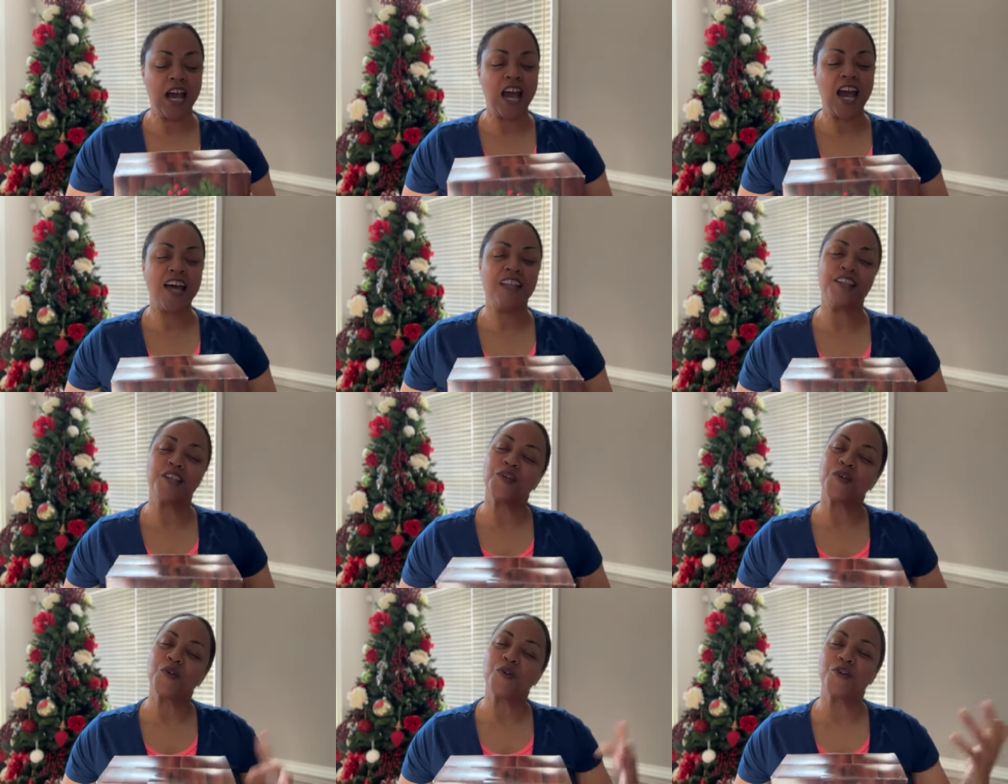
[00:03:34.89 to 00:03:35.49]
And
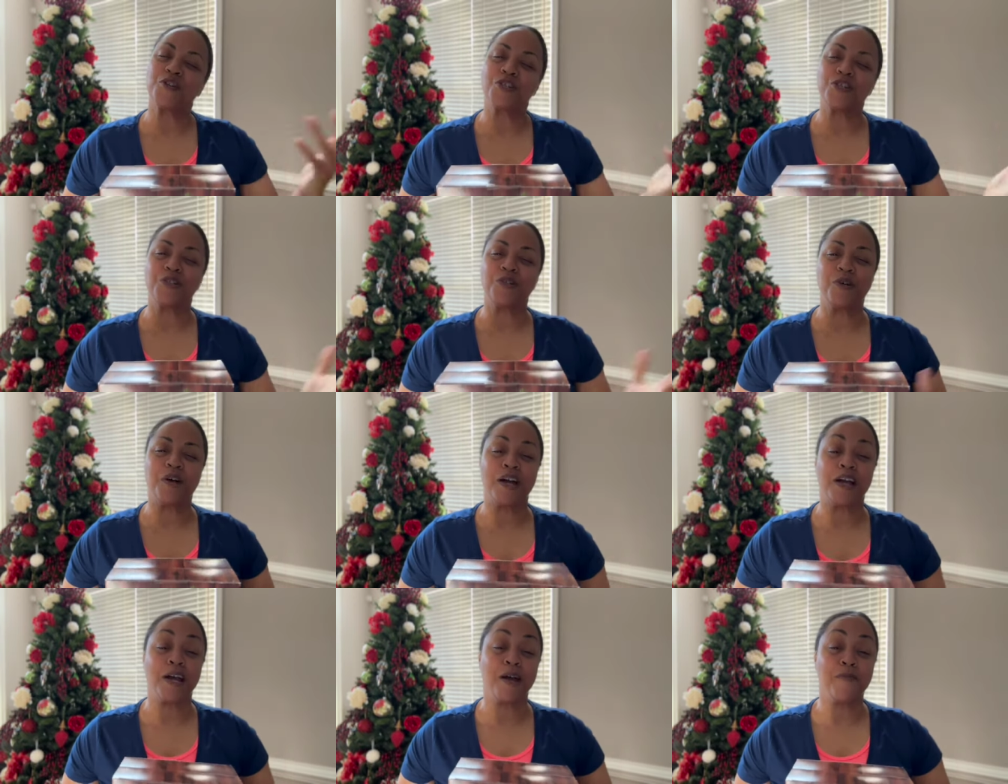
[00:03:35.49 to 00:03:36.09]
then, of course, you know,
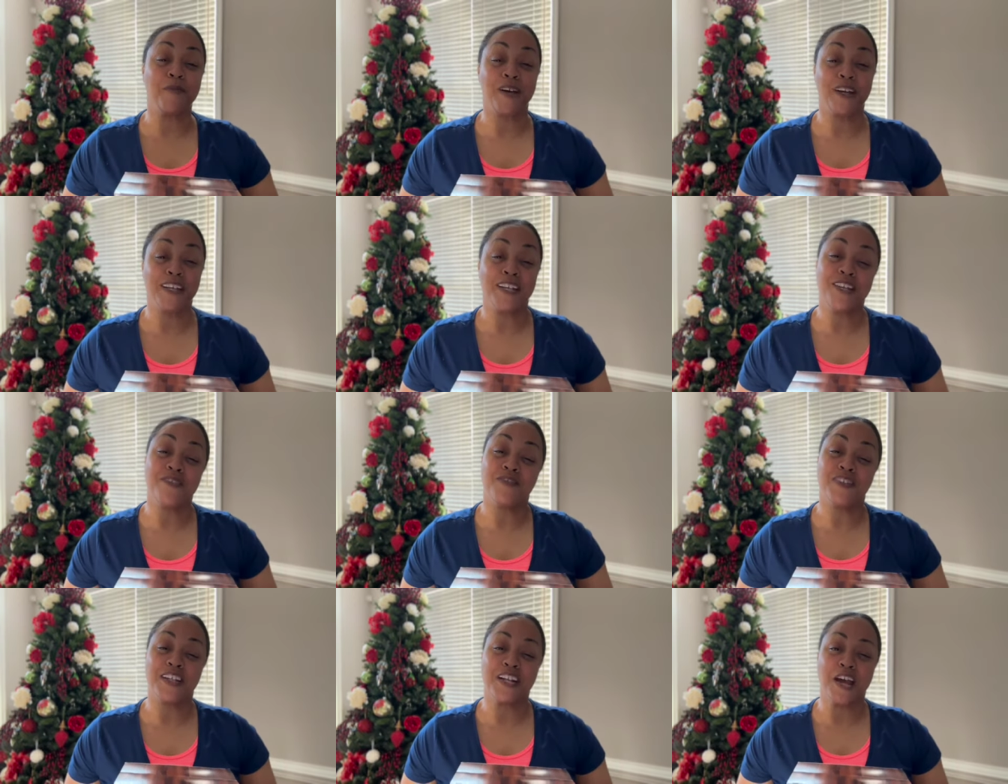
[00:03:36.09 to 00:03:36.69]
I got my
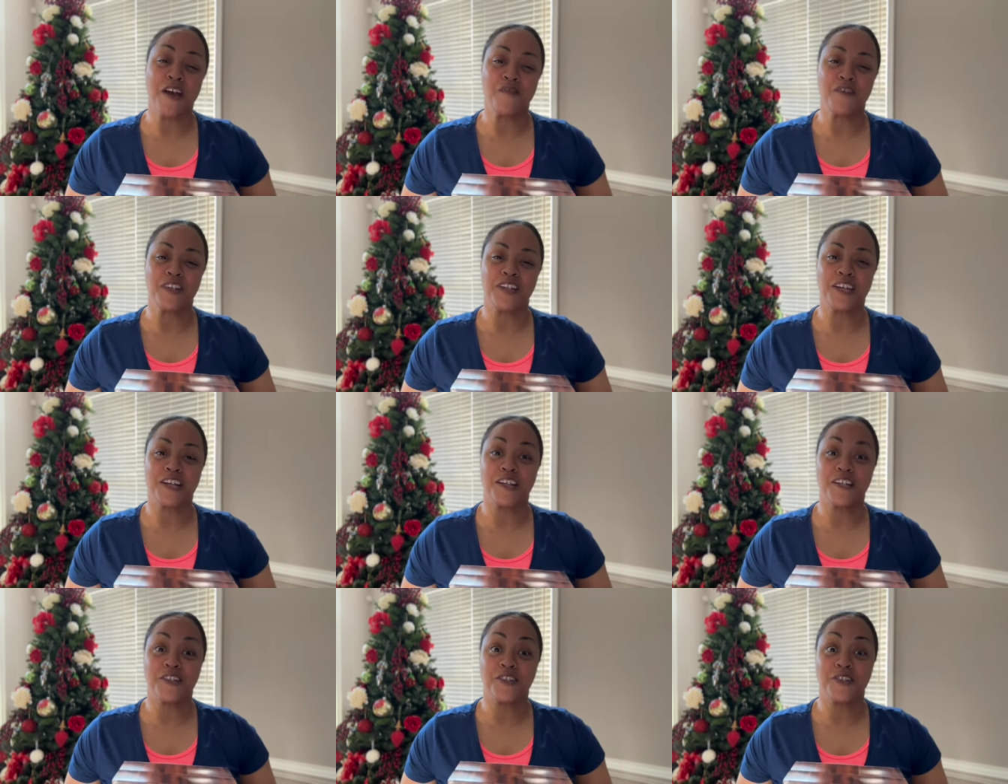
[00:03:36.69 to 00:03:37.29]
evening advent
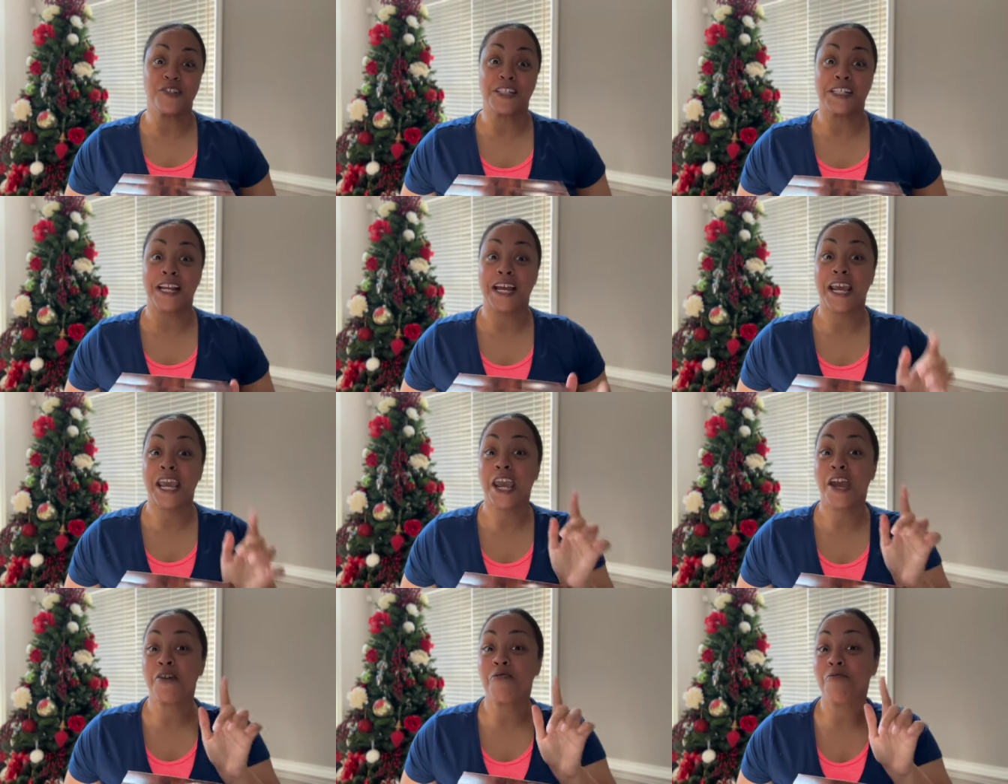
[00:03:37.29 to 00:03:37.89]
calendars, and I
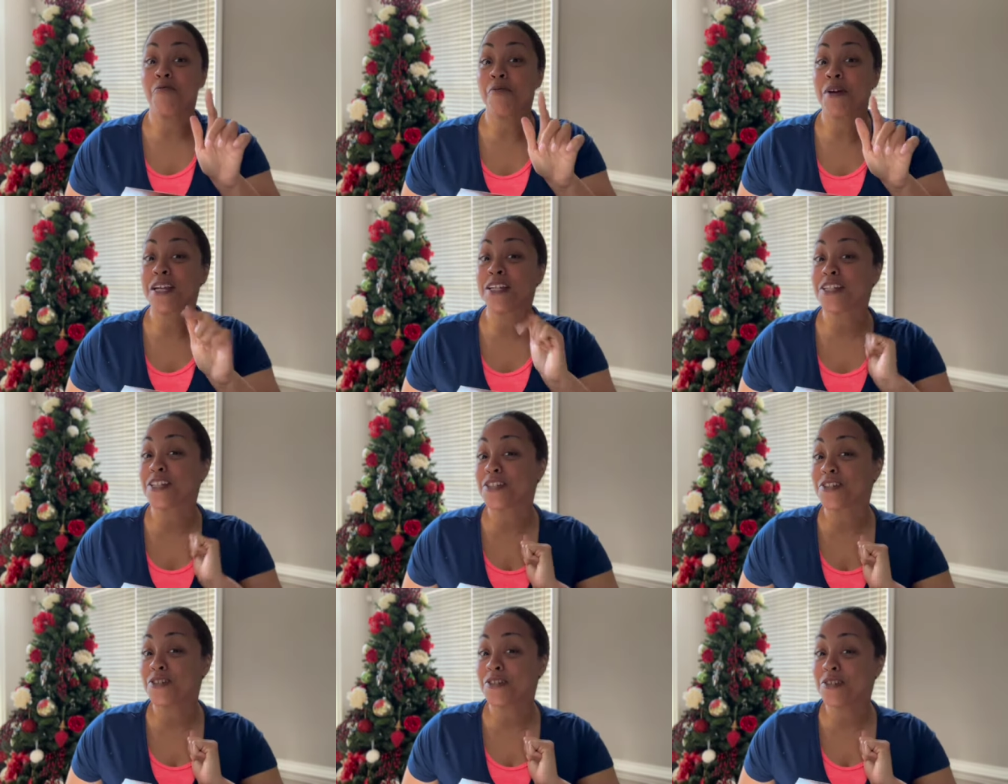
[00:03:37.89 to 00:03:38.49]
can't wait
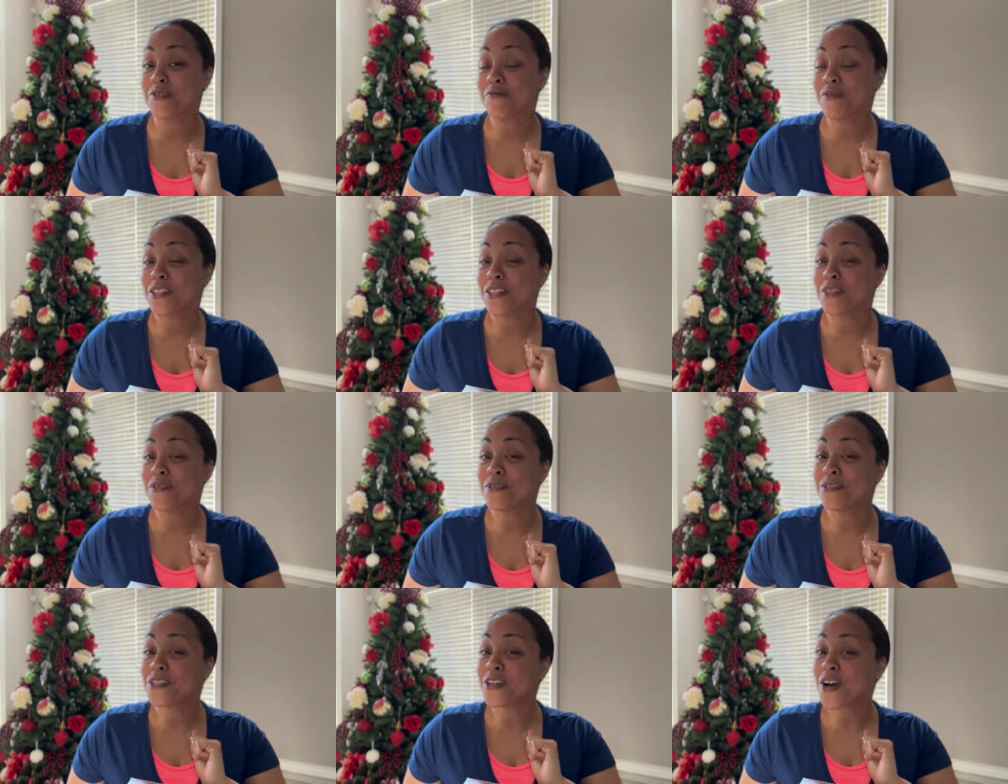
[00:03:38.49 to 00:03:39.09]
to show you what
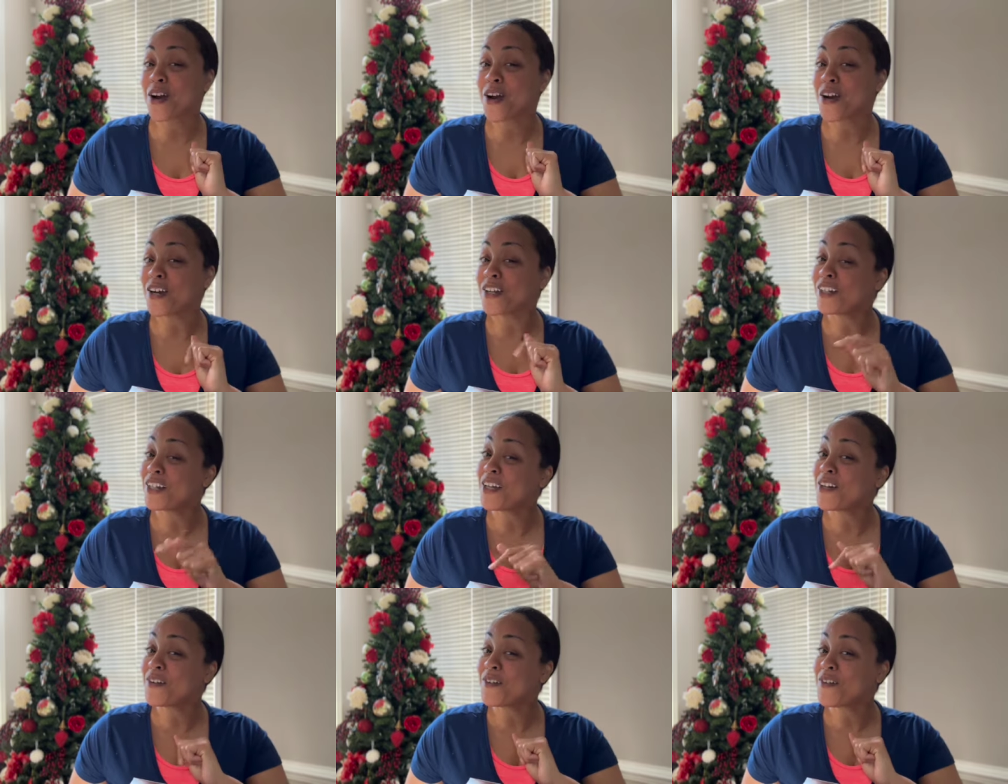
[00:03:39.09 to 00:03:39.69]
those are
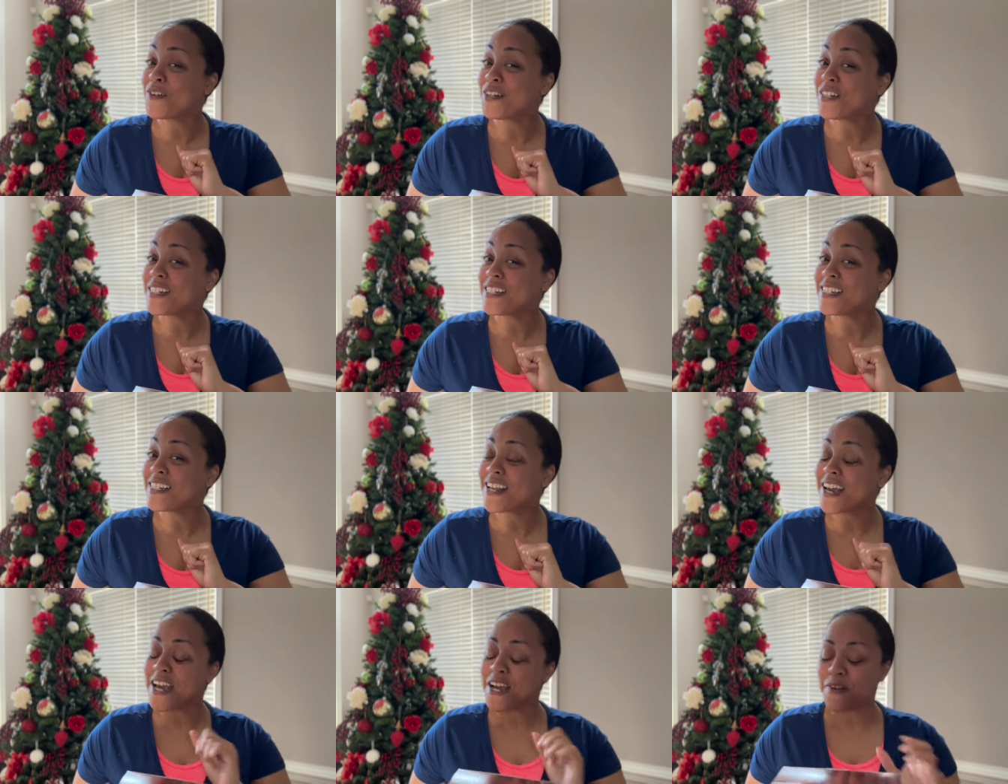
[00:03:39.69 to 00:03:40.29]
later on
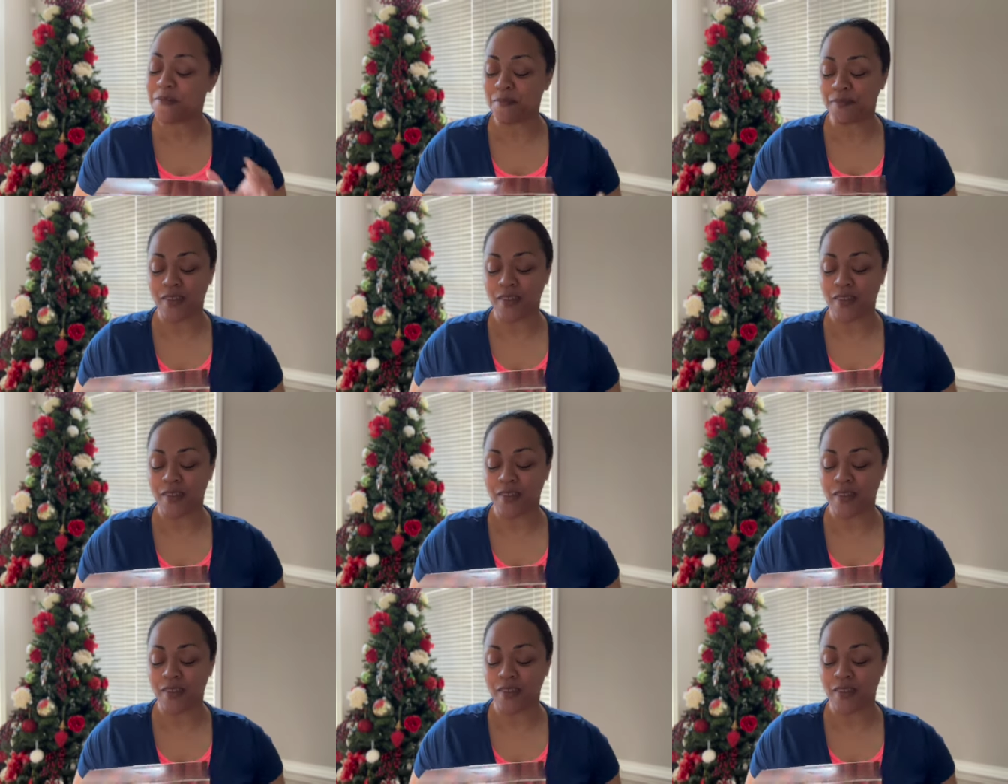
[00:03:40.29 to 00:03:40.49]
today